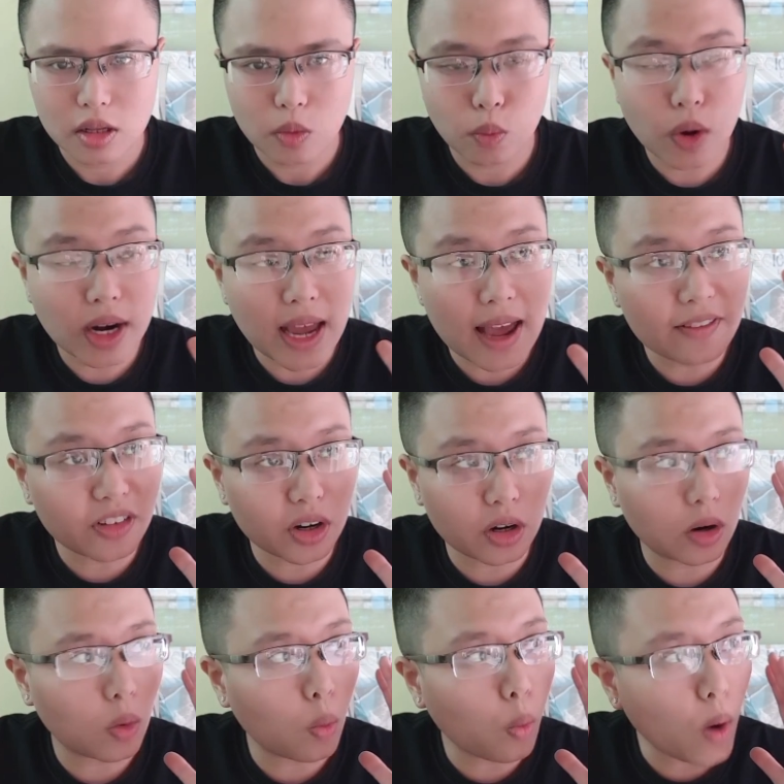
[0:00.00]

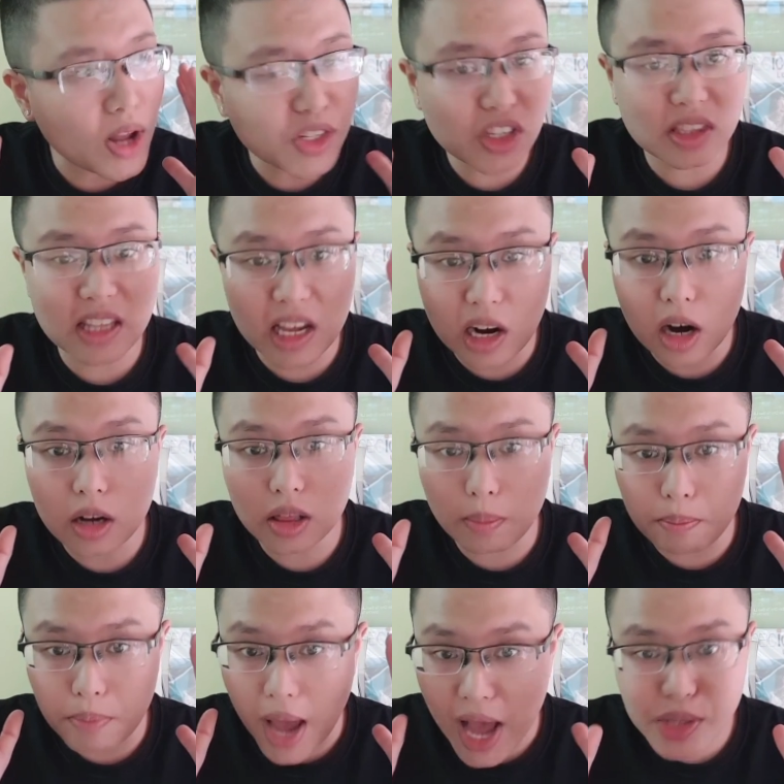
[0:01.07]
What they are the
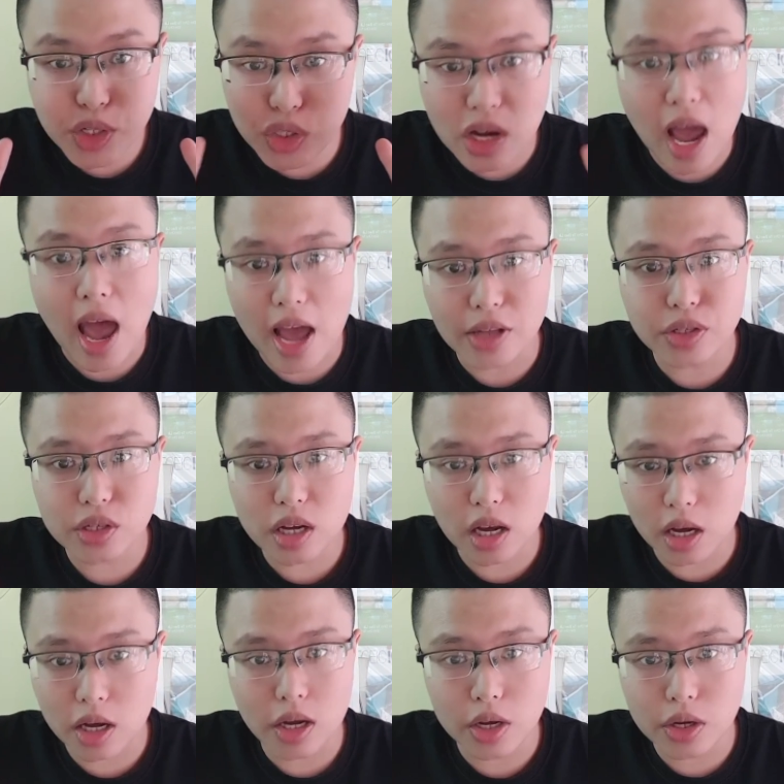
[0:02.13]
best at
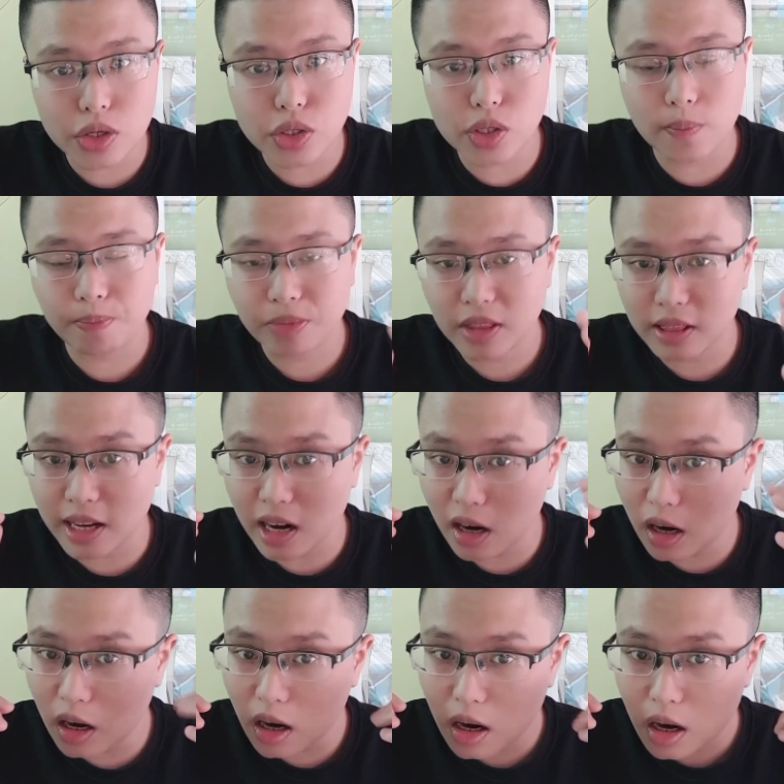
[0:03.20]
is
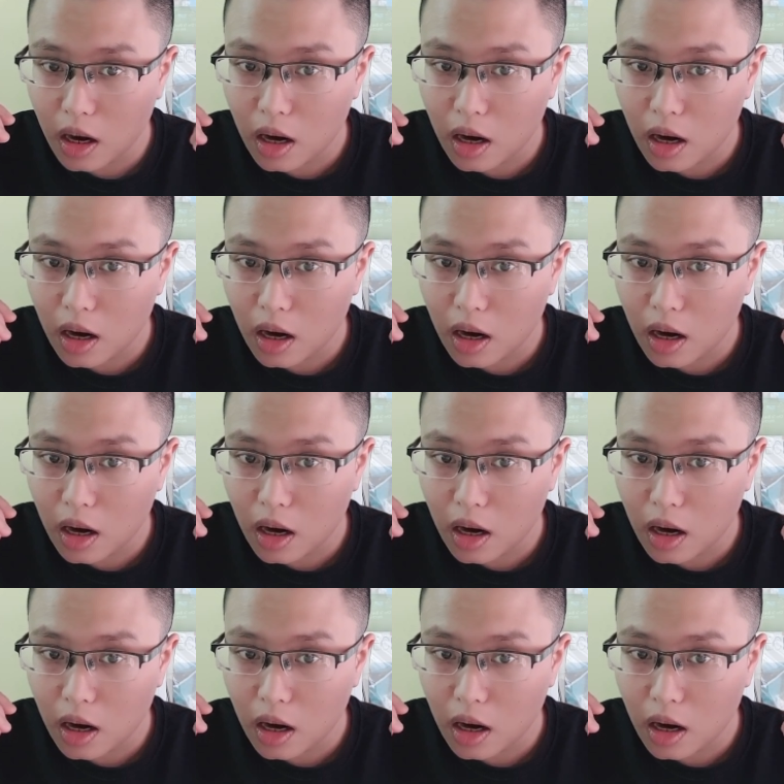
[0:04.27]
their